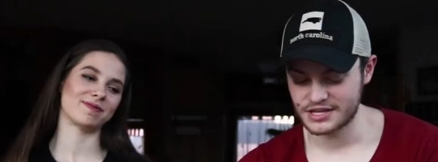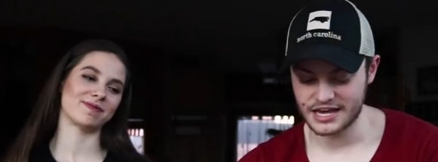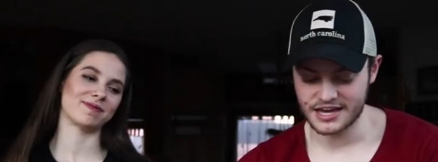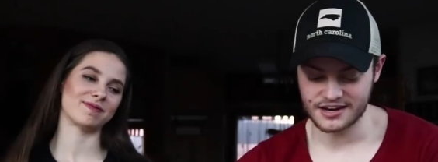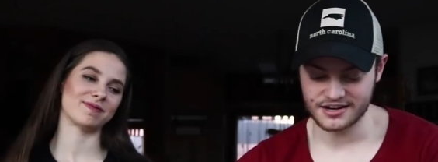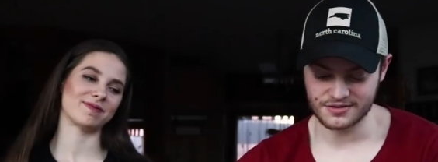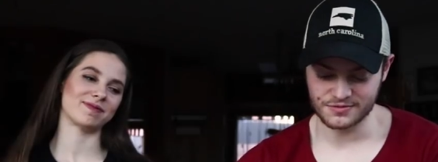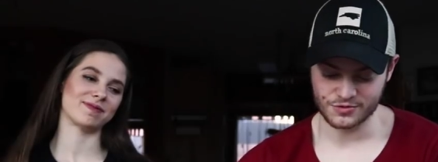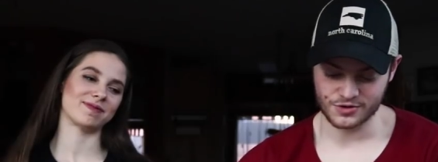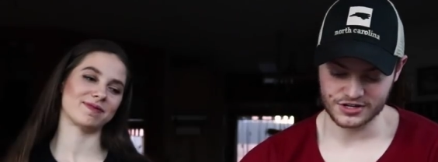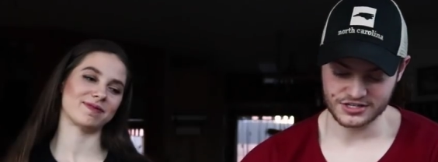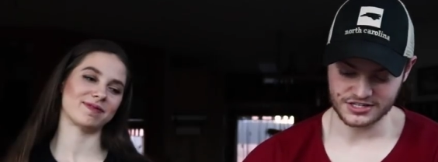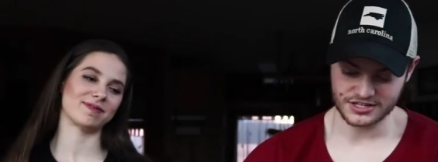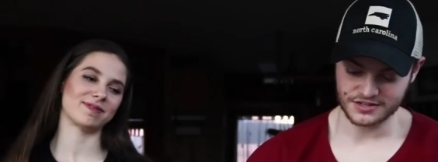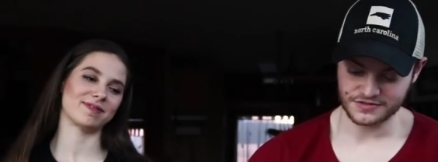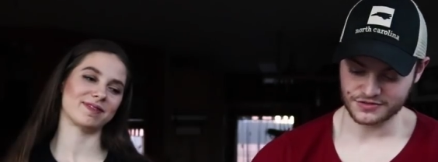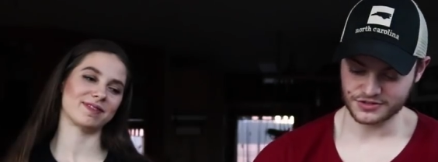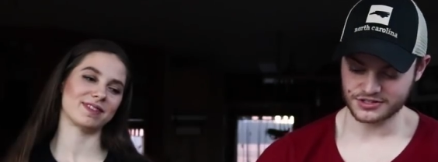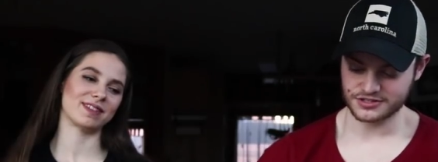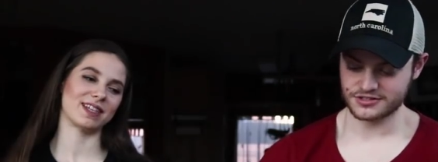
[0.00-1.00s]
Speaker 1: edit and watch
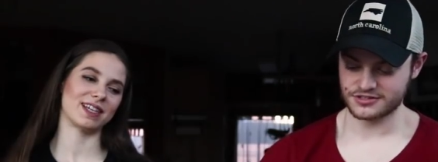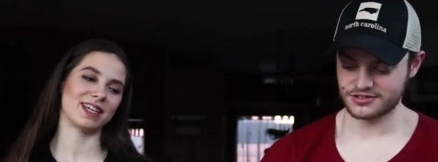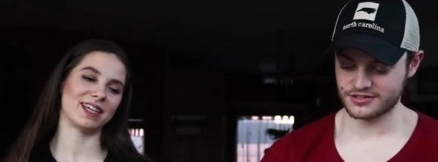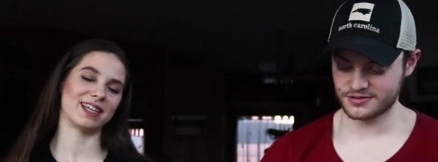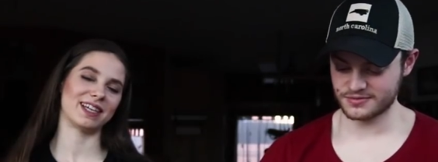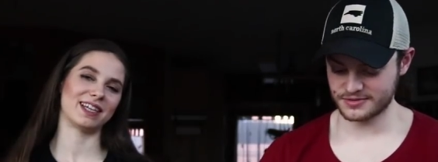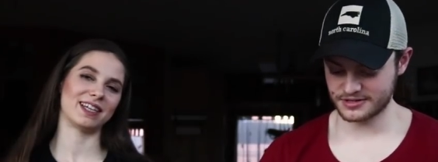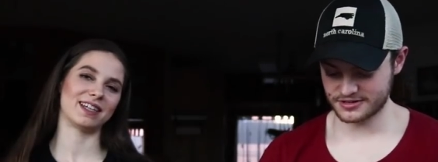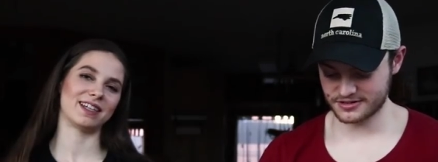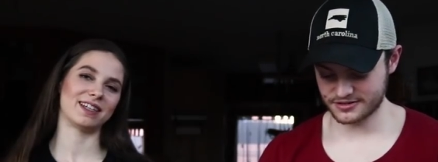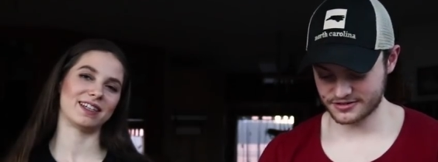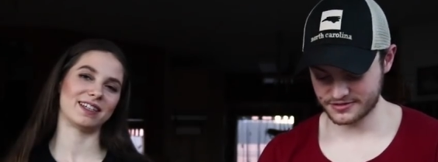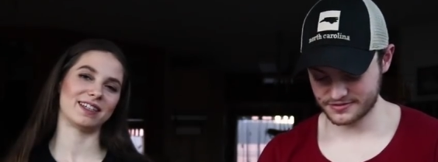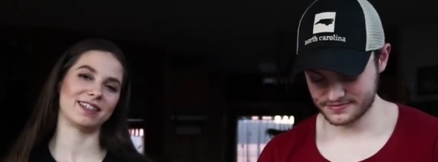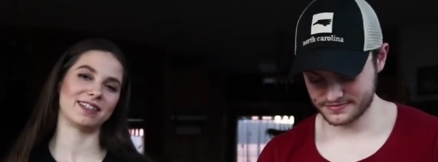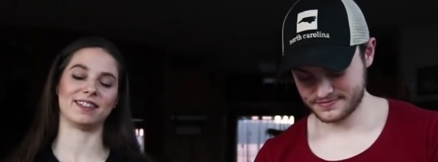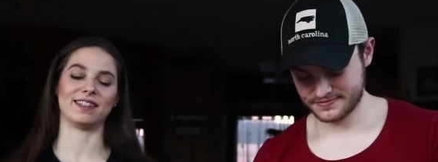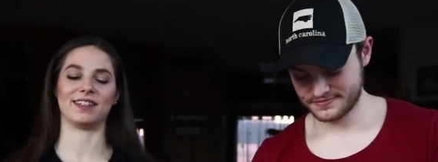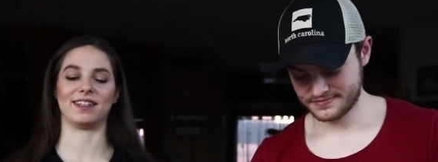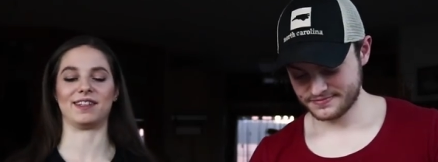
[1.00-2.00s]
Netflix or something.
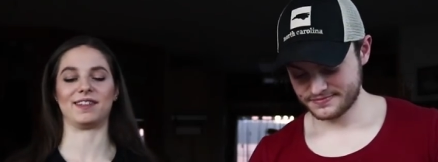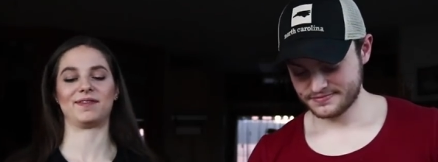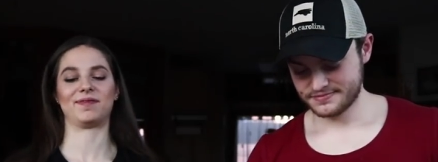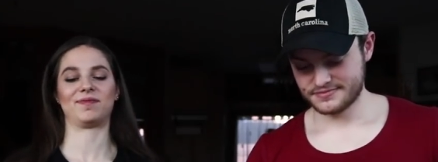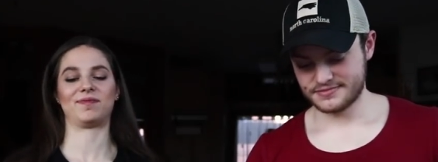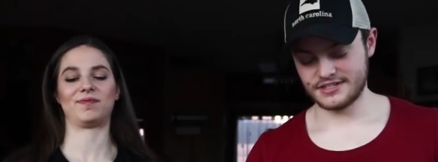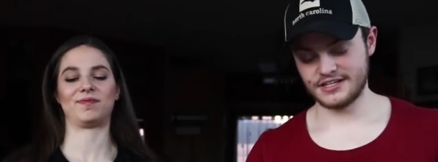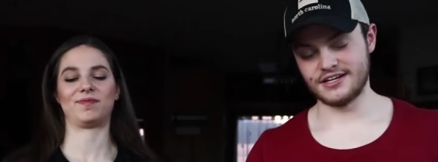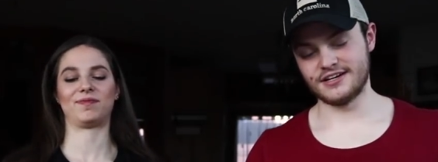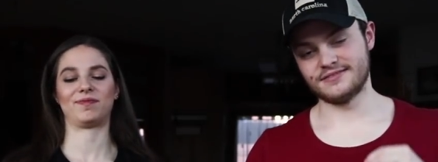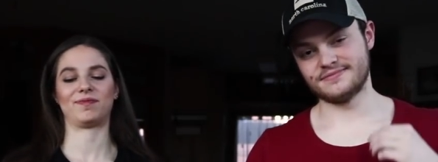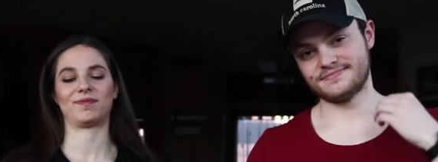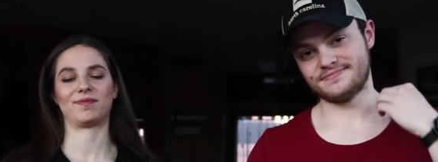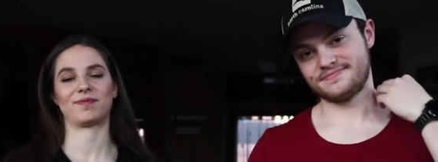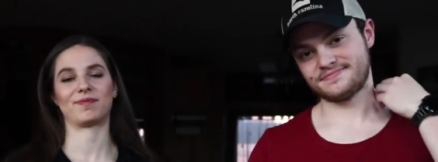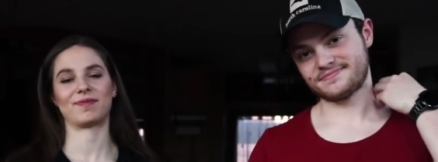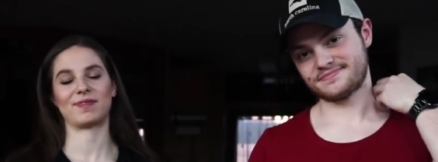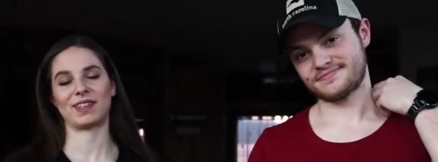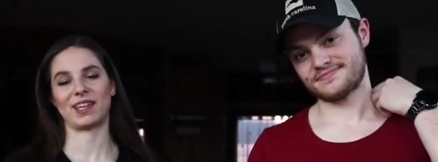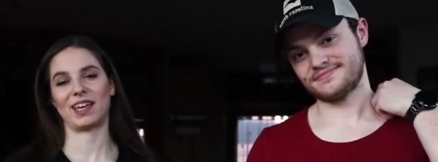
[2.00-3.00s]
Yeah. Yeah.
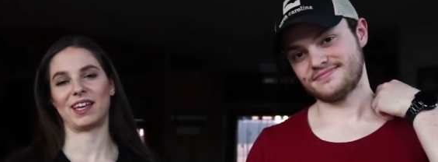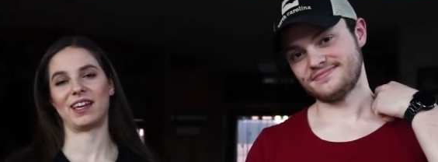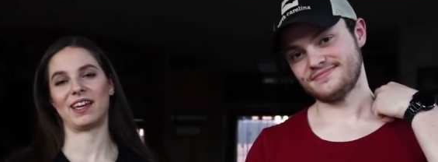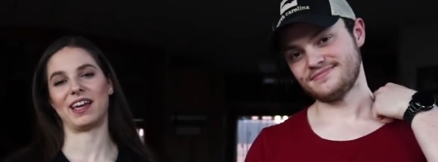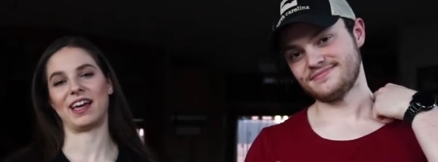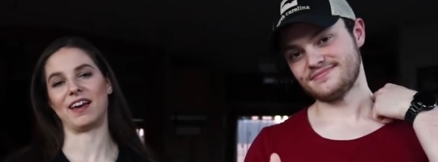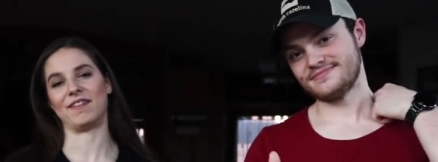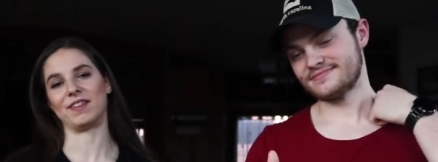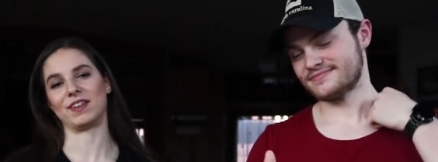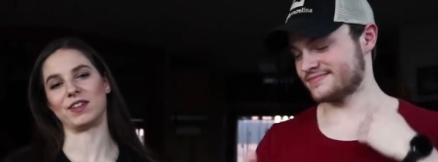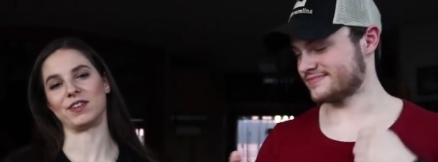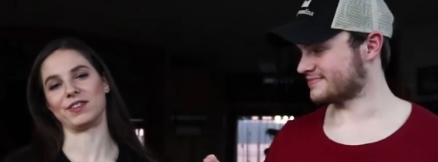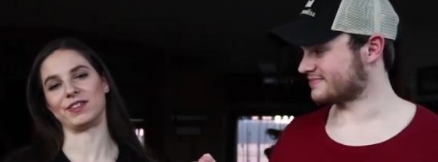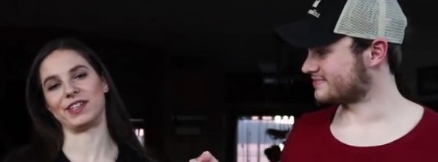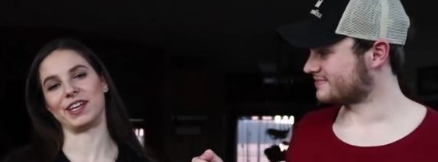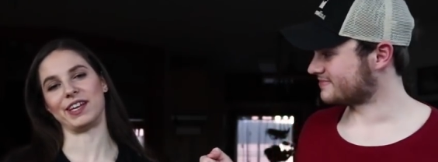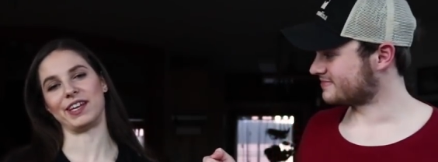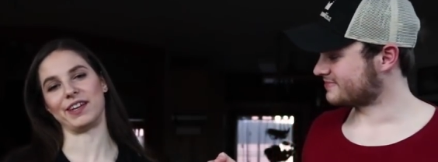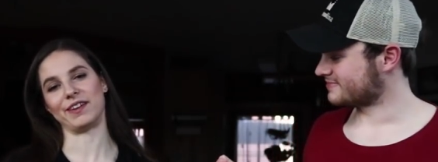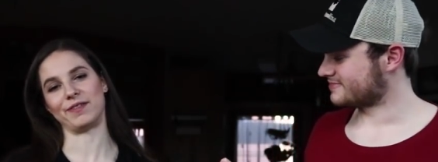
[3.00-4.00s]
Have a
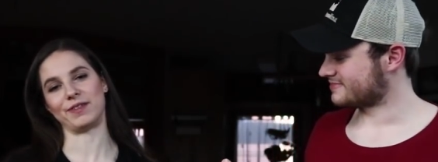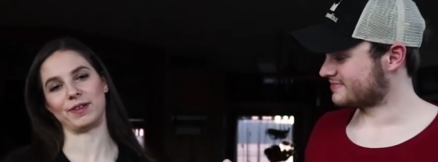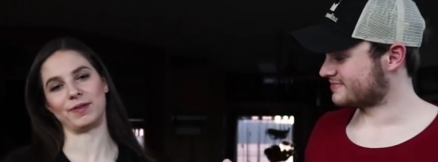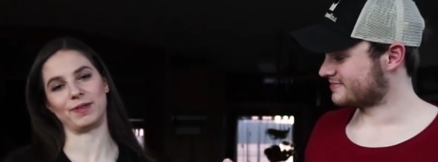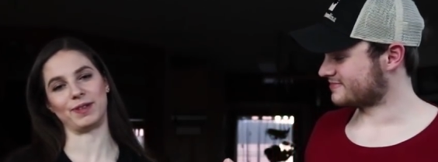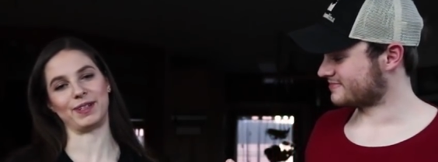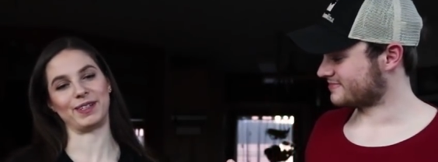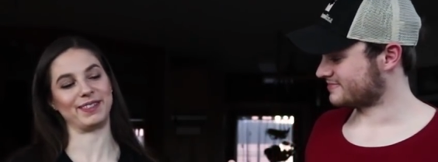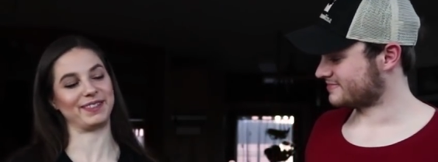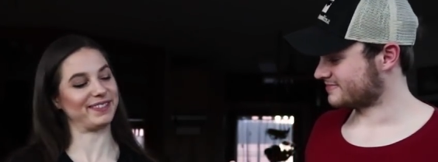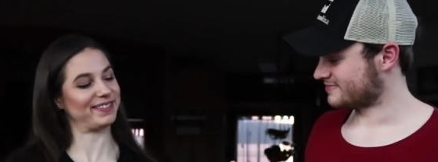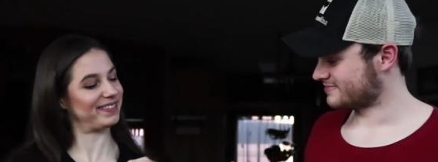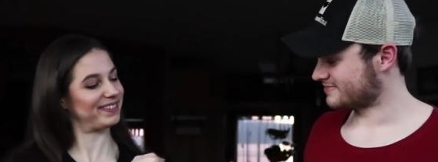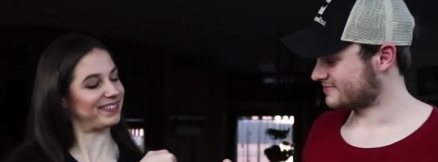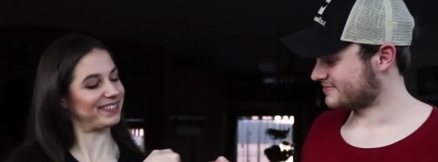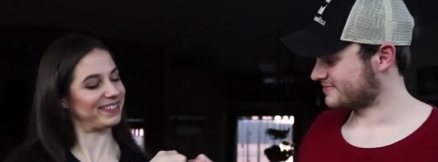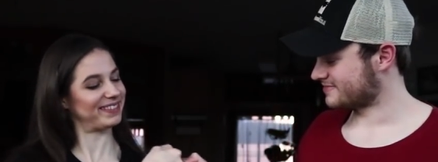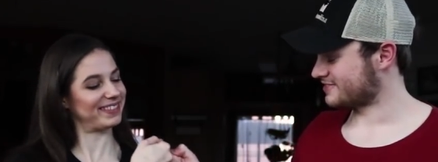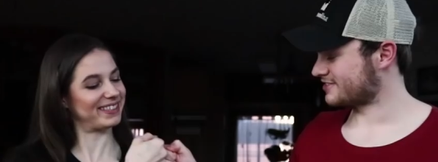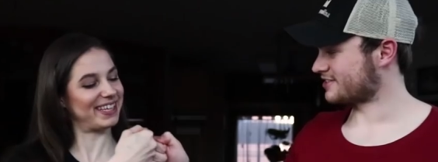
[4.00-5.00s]
Speaker 2: good day, everyone.
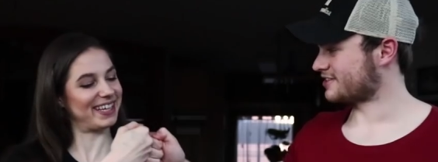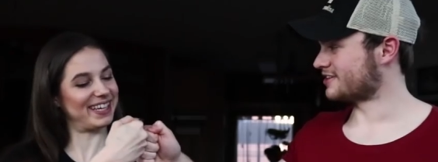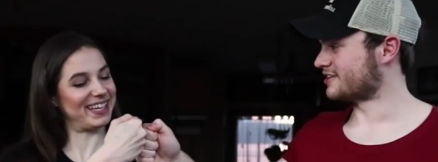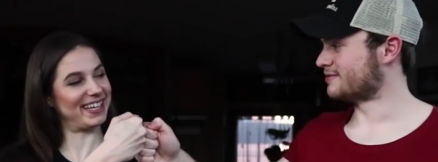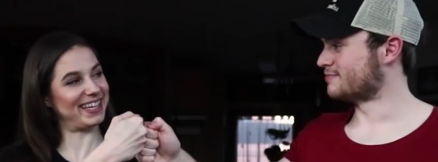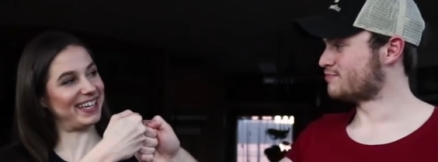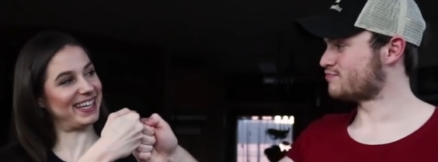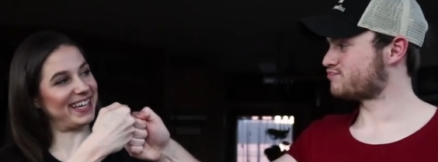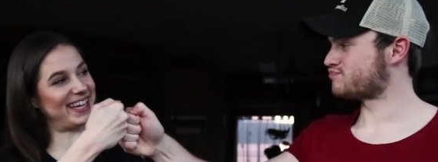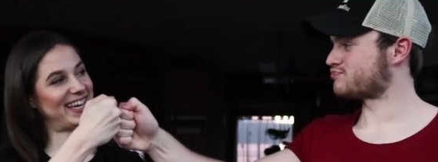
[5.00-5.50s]
It's good.